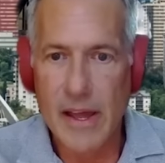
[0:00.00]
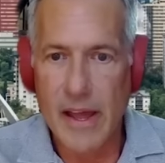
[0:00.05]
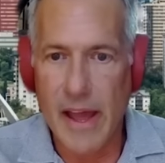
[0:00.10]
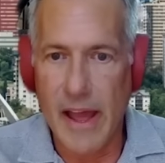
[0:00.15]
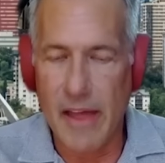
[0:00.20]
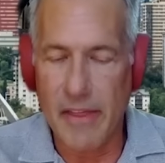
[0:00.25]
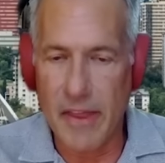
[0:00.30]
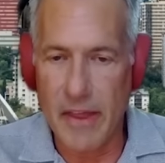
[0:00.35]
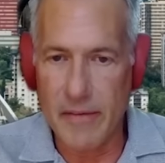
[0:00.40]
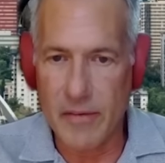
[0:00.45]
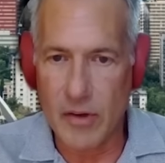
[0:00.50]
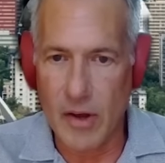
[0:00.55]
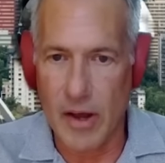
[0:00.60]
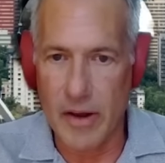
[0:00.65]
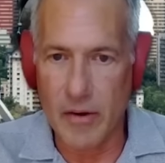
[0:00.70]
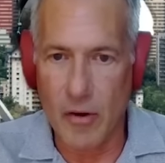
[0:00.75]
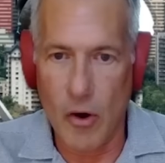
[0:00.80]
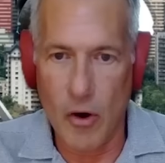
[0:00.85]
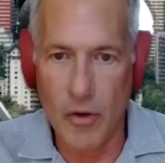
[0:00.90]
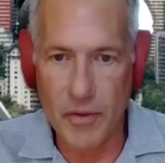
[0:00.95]
and they've got
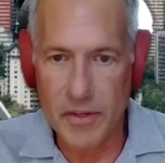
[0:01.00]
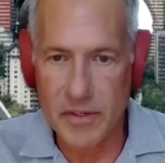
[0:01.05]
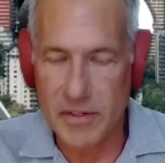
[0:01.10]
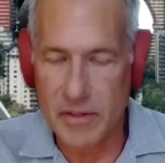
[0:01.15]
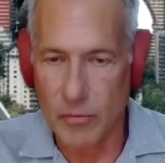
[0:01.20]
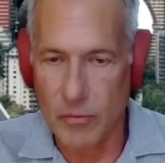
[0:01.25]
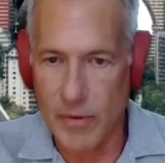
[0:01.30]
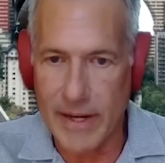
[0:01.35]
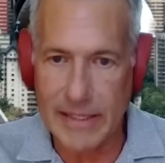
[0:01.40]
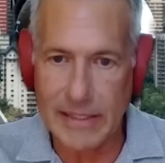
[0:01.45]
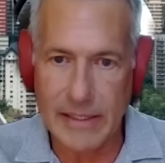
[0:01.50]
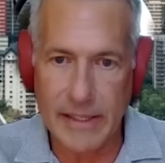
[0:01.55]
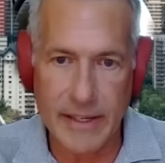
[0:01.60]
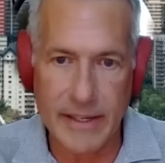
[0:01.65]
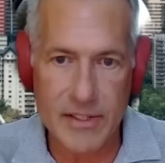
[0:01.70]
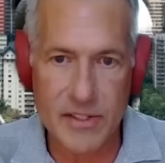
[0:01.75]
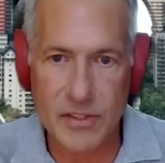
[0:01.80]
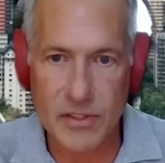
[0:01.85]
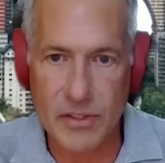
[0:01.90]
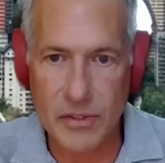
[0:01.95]
all the direct
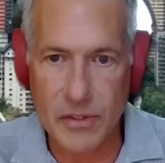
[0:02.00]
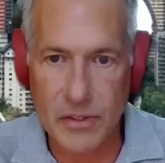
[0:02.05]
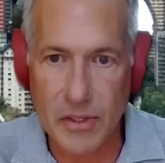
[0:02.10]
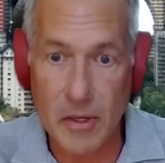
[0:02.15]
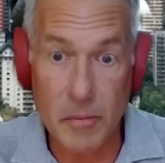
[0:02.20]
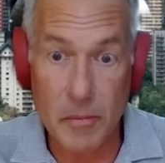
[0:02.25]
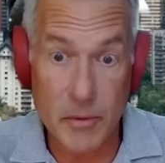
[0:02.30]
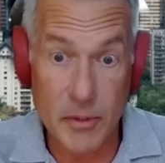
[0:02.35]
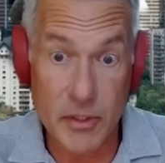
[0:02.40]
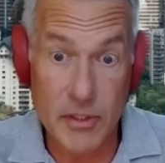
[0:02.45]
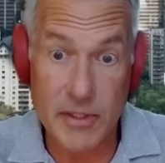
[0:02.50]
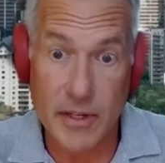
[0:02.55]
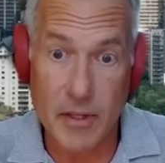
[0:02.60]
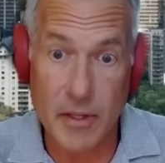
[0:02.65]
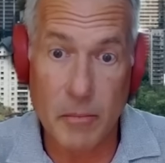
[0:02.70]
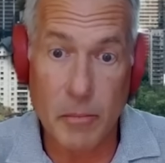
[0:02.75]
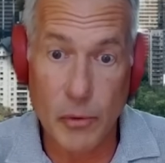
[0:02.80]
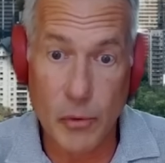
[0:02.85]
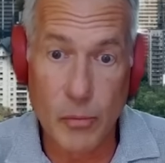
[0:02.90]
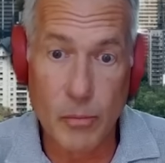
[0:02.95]
links to the
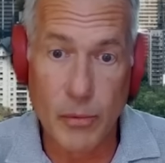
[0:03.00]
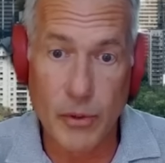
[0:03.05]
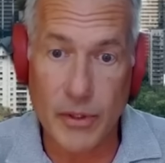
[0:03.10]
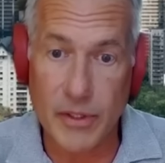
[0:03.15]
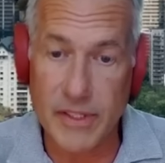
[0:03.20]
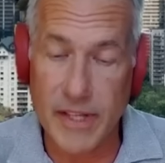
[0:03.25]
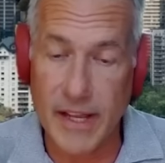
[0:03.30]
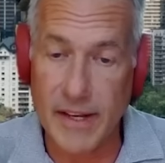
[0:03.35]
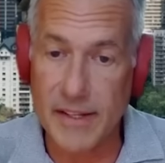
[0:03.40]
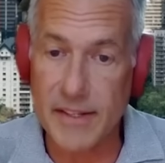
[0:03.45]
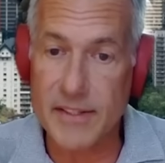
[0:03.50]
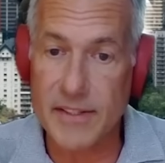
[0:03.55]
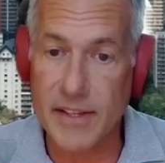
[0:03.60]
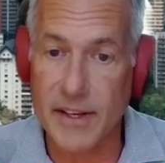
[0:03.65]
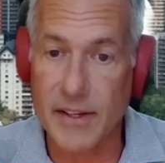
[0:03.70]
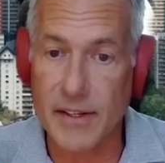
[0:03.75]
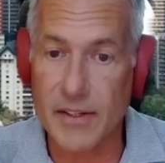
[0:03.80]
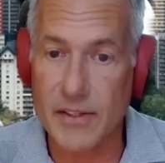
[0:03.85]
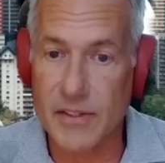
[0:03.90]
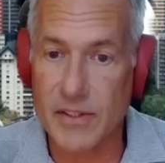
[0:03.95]
Bloomberg data
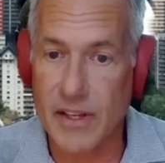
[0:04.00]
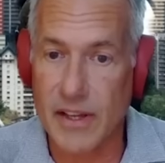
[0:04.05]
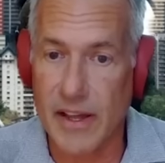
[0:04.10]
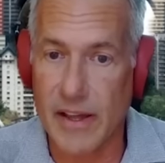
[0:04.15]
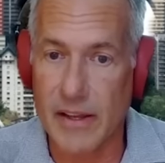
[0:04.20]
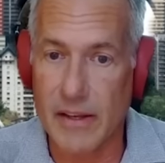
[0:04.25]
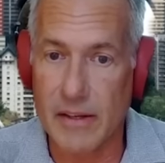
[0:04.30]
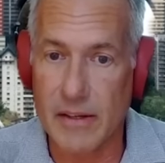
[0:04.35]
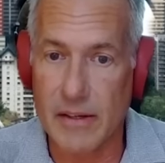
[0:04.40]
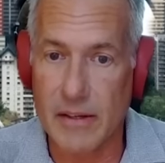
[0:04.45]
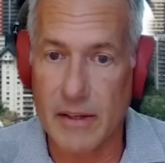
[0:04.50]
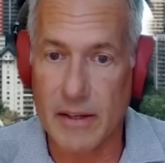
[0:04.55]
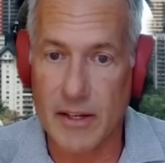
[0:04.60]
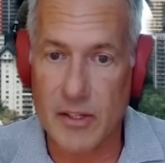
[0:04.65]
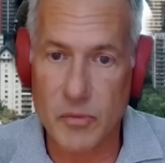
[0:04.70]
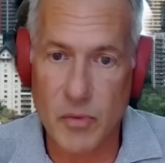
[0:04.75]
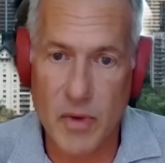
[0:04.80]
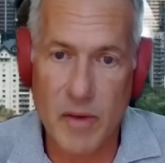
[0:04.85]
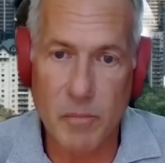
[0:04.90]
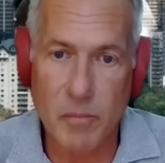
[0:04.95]
cells, and
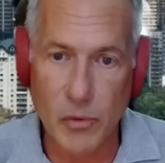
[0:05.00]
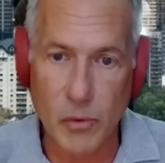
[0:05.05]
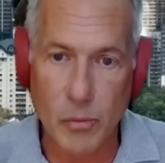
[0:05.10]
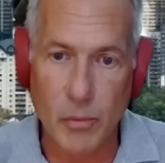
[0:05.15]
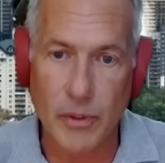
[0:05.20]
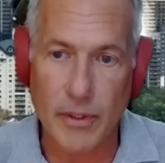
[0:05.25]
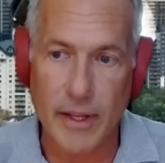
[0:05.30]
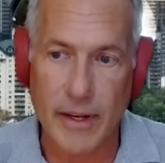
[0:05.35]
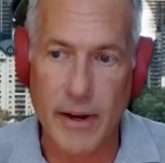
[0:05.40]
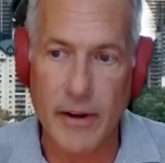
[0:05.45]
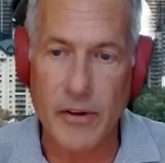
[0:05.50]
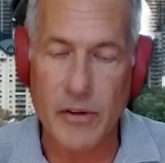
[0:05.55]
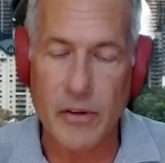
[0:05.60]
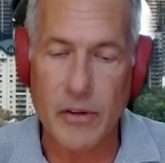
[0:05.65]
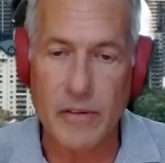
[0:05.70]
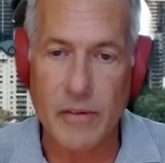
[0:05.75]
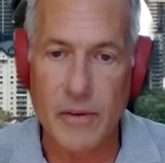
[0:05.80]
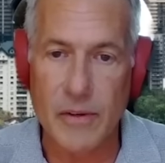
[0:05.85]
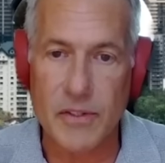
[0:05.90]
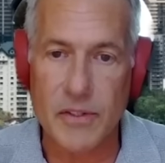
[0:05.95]
because we have Bloomberg at our
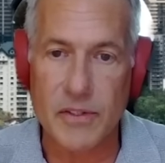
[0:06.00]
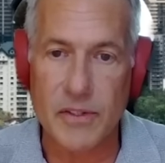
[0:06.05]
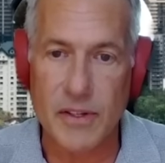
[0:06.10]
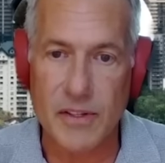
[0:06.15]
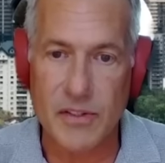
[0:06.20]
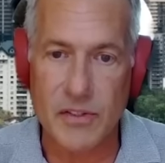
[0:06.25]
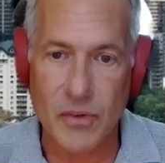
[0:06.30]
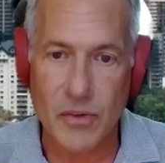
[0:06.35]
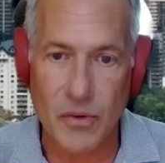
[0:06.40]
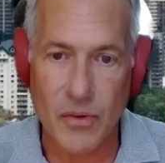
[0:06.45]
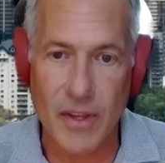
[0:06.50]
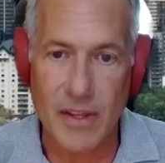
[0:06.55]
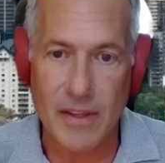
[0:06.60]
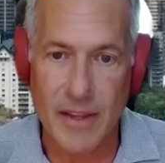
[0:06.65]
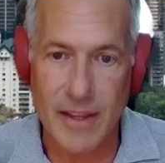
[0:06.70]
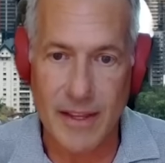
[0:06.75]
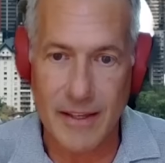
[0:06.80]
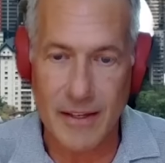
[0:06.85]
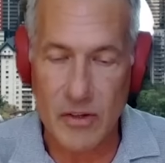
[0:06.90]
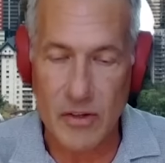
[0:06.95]
university, so
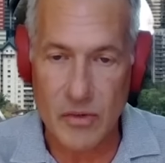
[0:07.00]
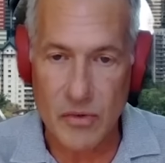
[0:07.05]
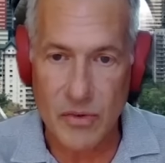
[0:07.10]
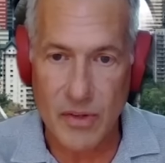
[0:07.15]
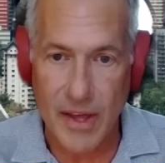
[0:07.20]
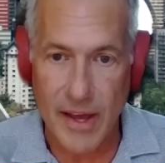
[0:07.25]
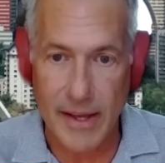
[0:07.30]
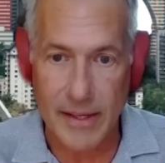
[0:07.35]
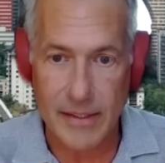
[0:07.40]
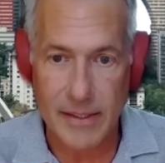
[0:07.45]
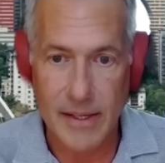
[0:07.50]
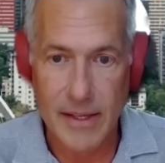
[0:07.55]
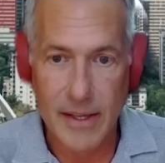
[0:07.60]
they can do that,